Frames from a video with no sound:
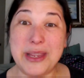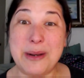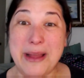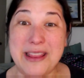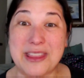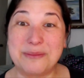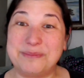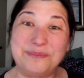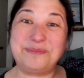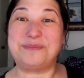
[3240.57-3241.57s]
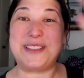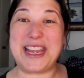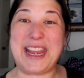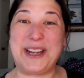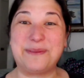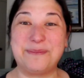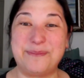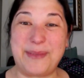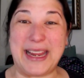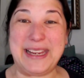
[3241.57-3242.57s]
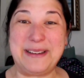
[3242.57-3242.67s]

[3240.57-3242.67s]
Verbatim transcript: a month. Take care. Bye.